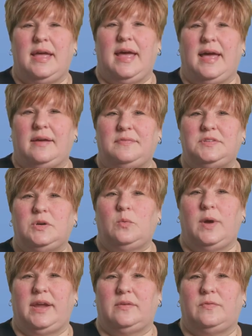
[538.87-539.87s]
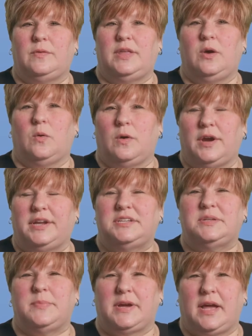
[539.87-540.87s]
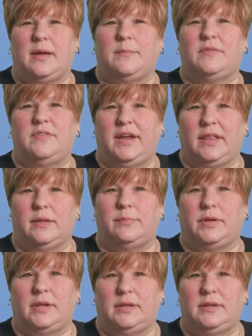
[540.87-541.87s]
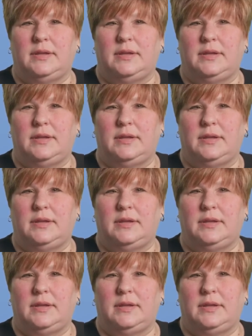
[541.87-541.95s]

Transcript: have to wait for the organ to become available.